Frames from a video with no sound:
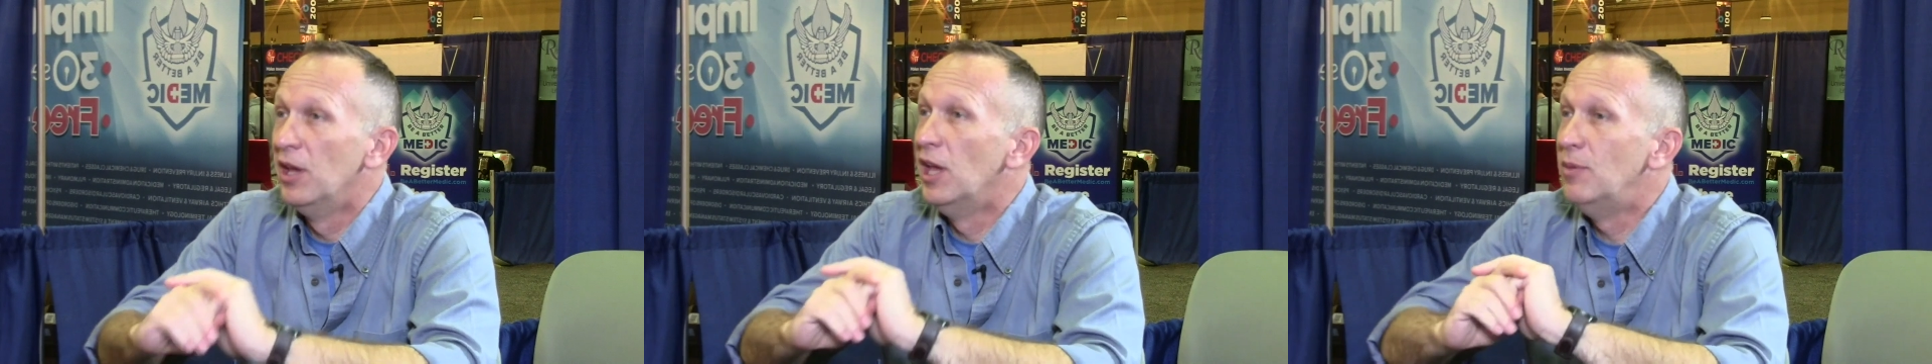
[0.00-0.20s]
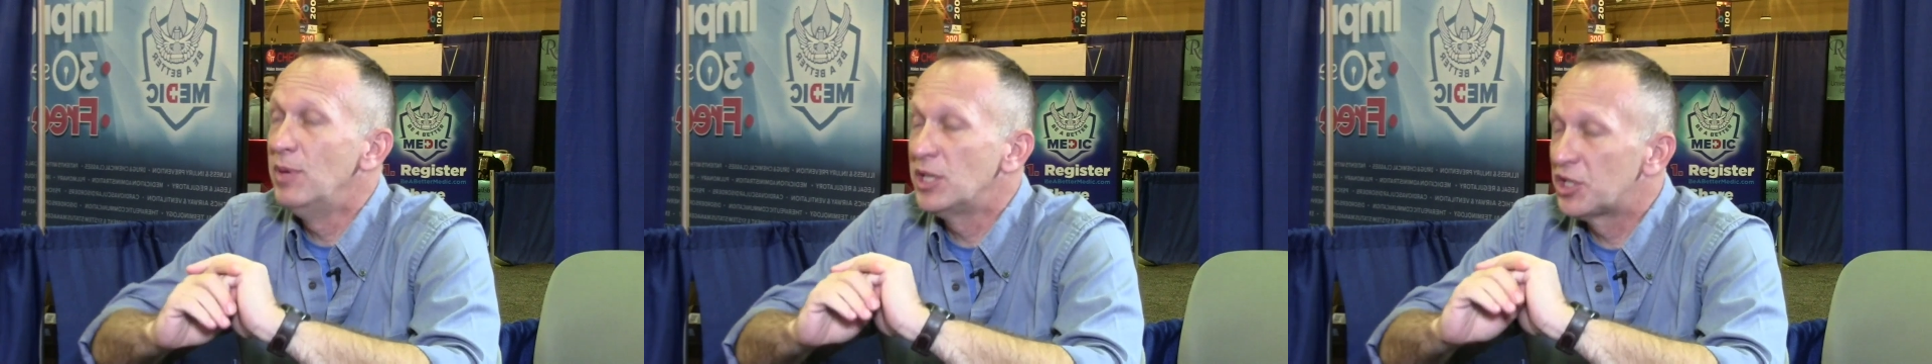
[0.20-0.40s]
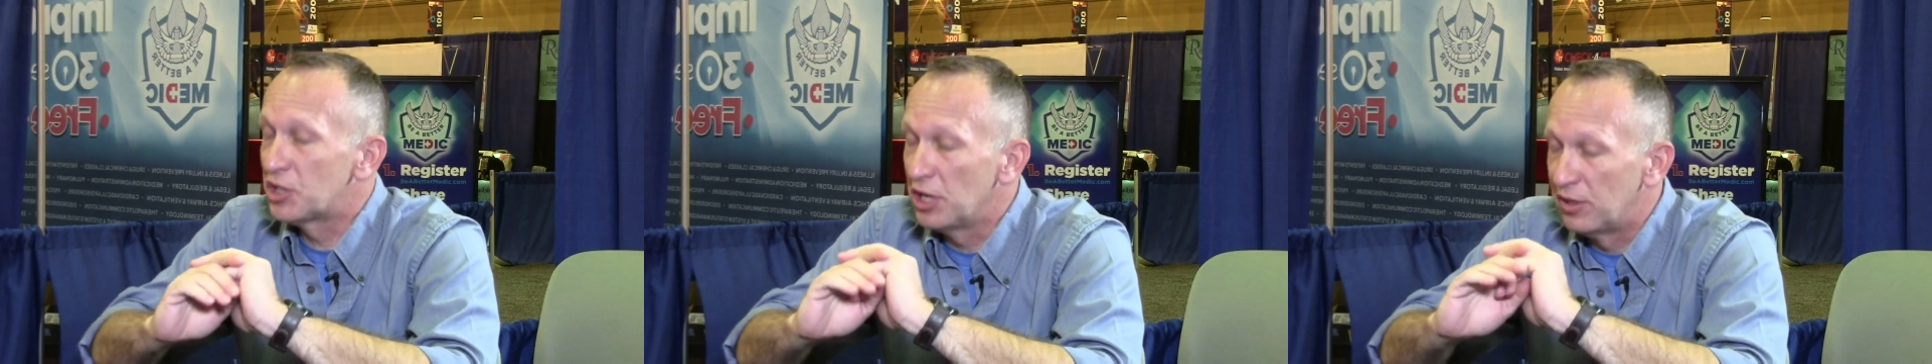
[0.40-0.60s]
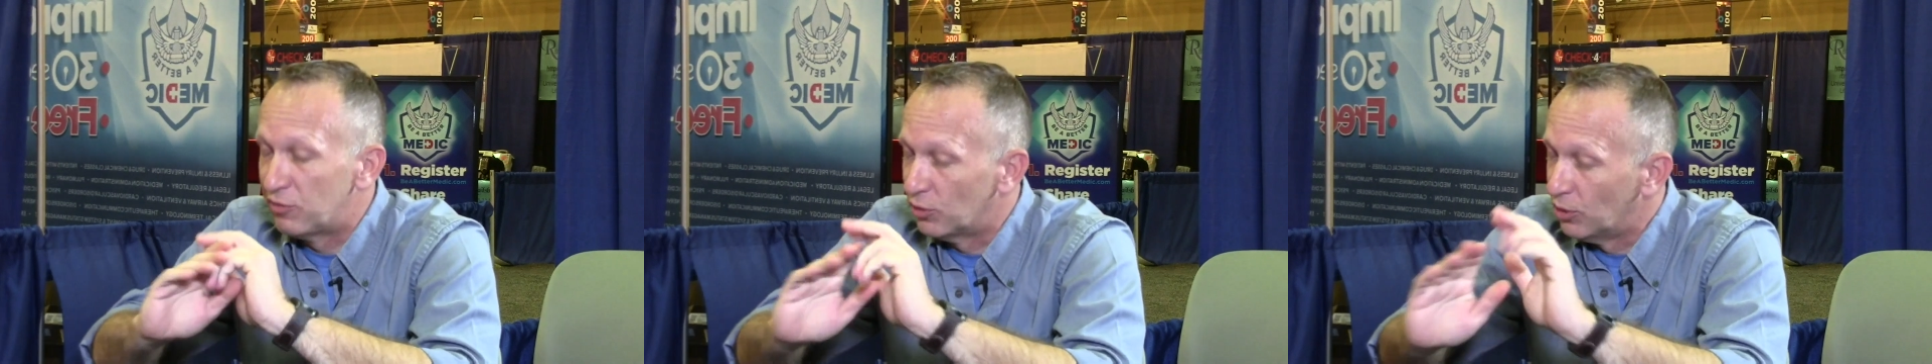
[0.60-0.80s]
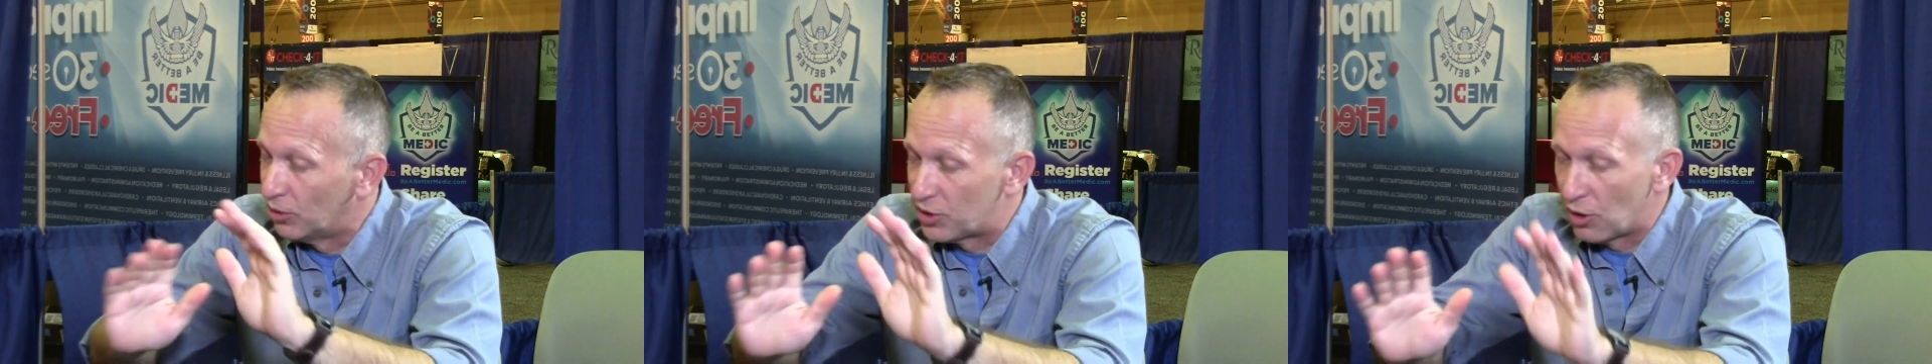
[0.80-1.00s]

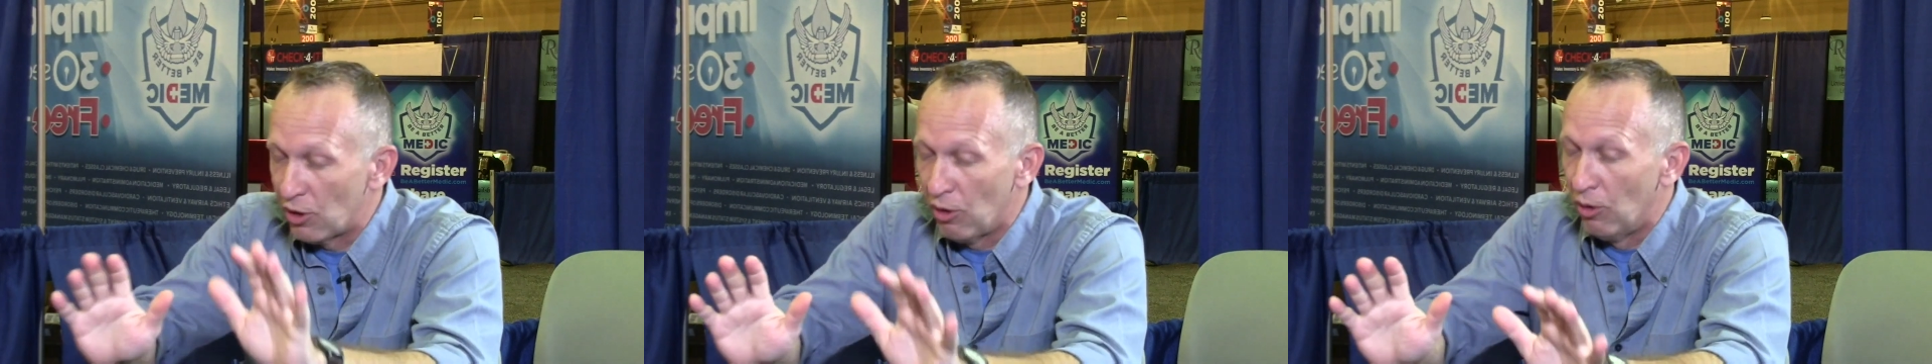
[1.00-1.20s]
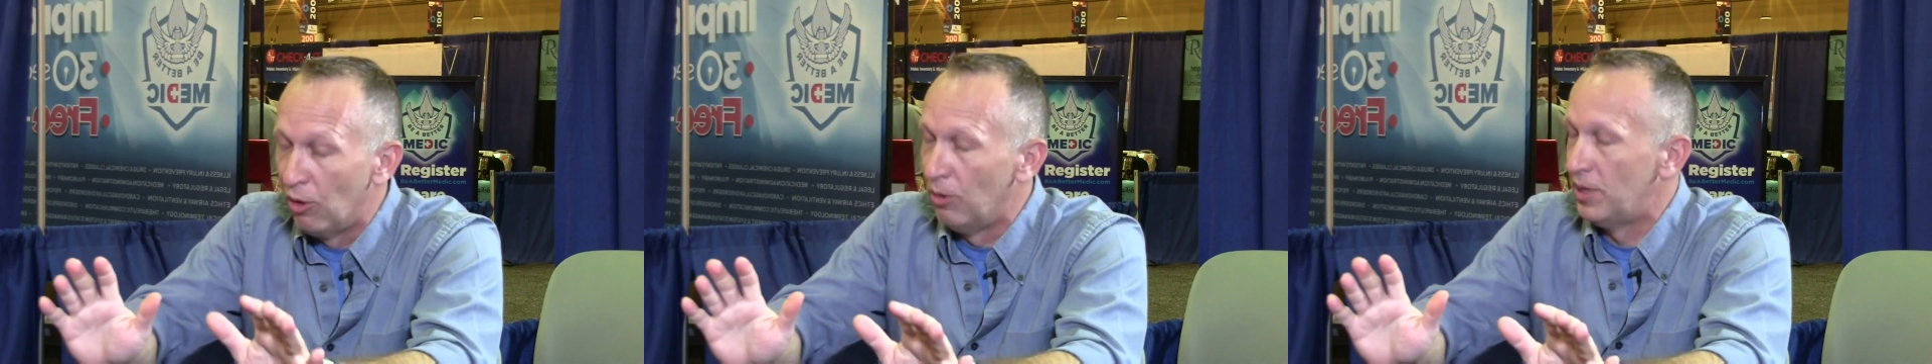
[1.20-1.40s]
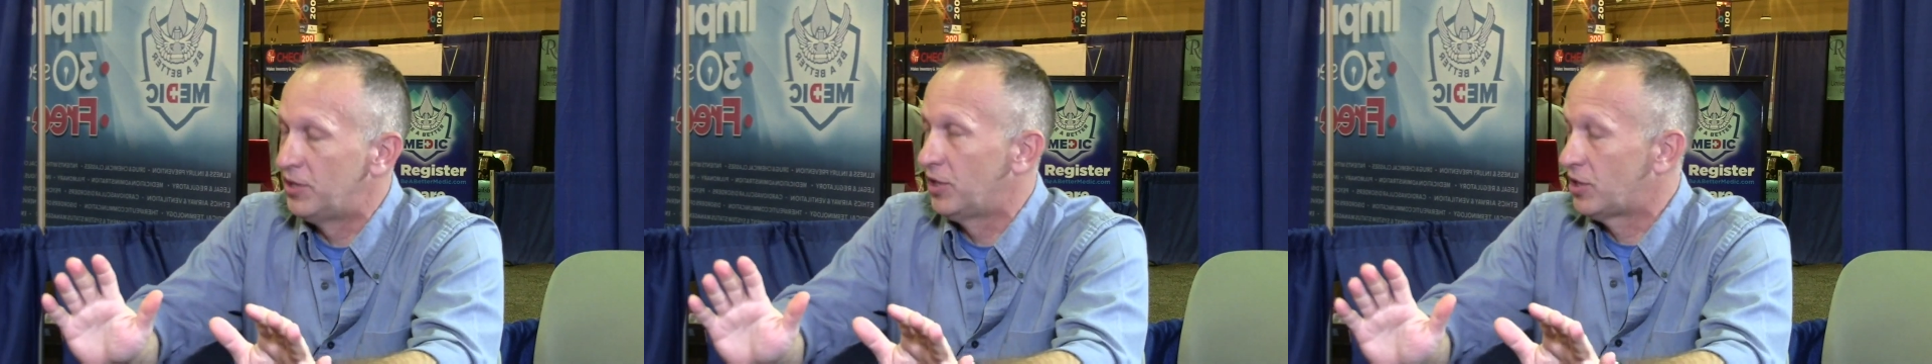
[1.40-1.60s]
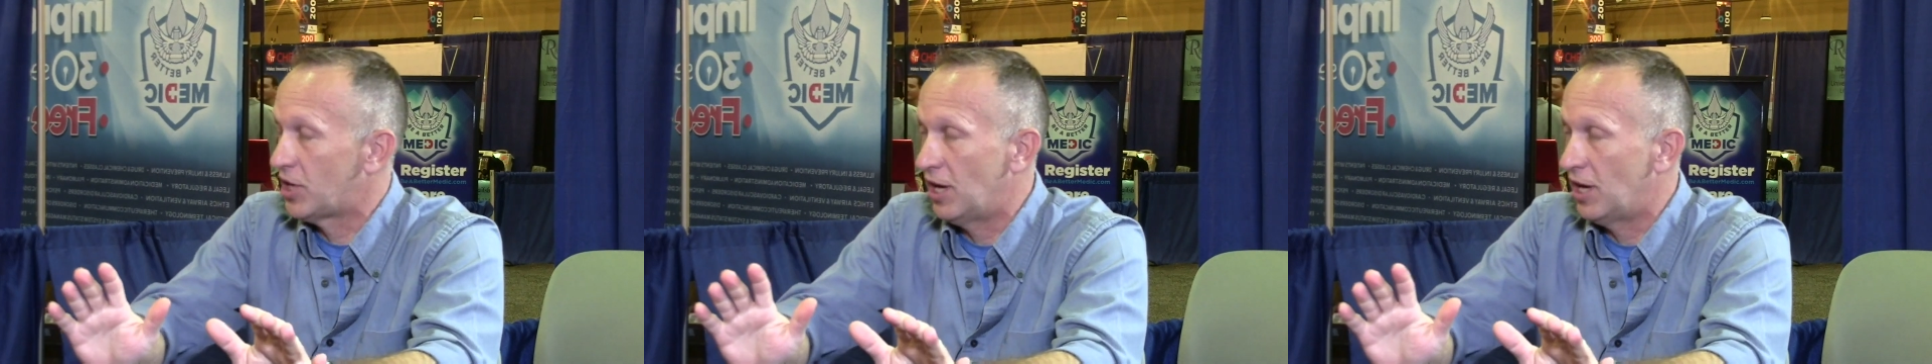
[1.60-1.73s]
Administrative rules are always a